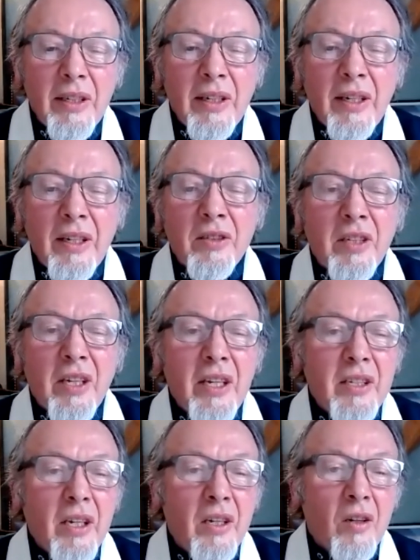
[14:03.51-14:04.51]

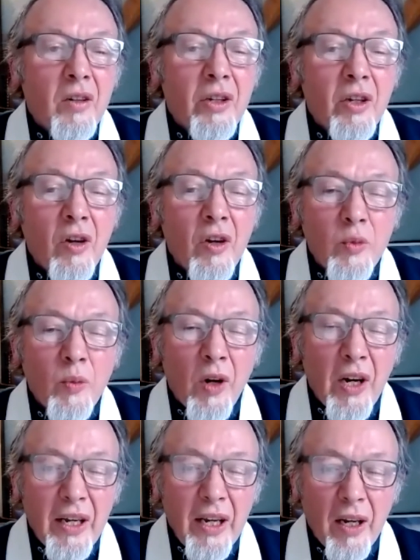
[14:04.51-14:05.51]
seated on a huge white
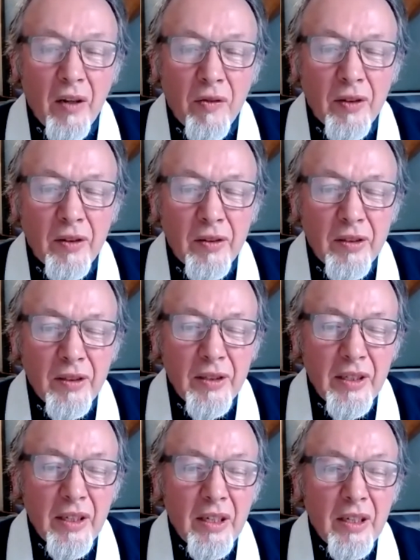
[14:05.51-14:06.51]
elephant.
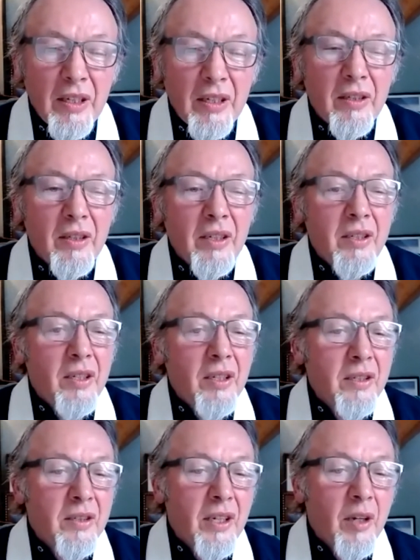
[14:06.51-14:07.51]
This is
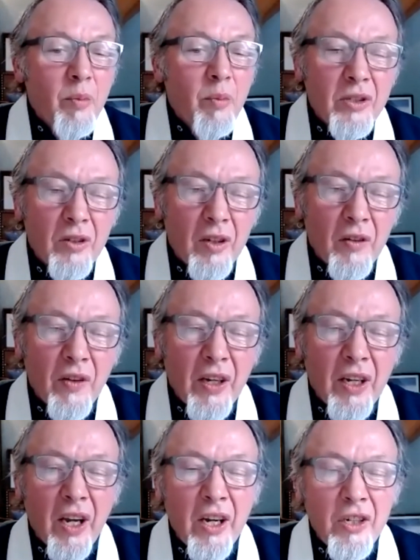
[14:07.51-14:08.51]
the
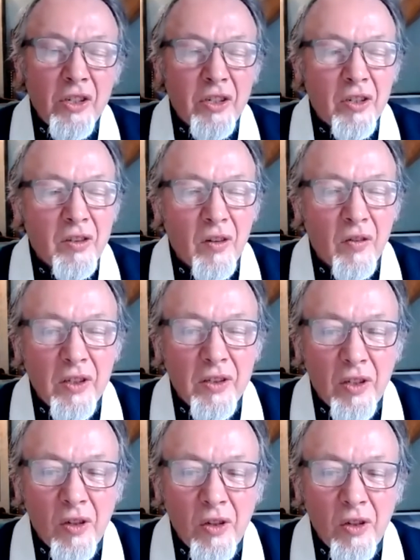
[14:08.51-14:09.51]
personification of the
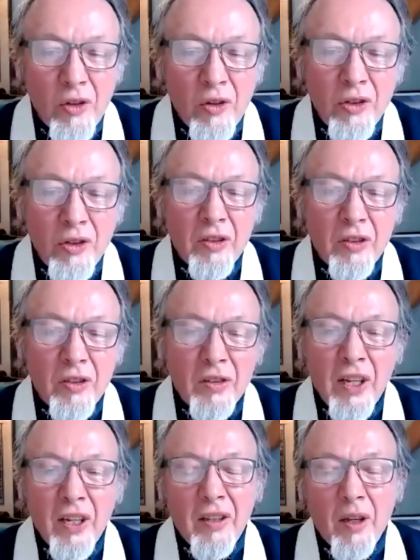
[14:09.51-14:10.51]
delusions
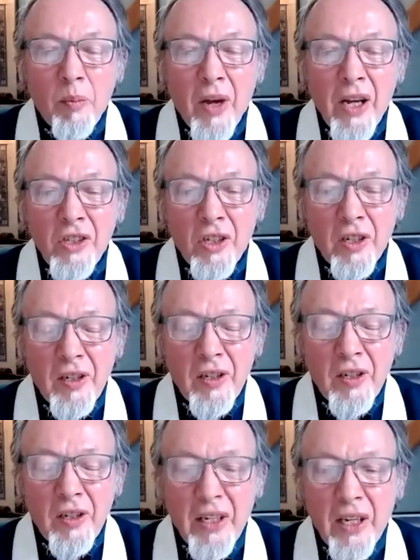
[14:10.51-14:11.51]
that magically
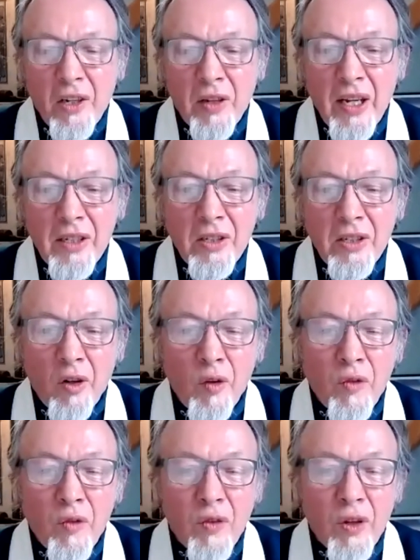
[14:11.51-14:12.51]
create
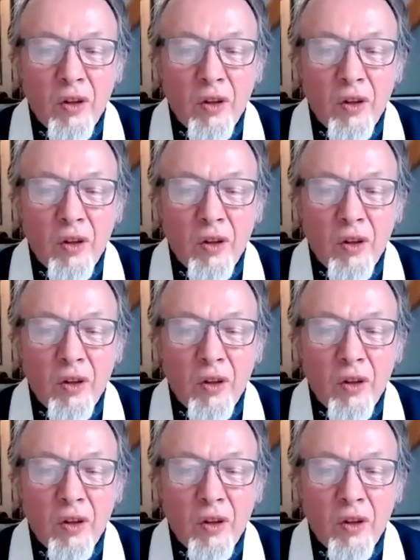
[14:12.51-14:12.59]
selfhood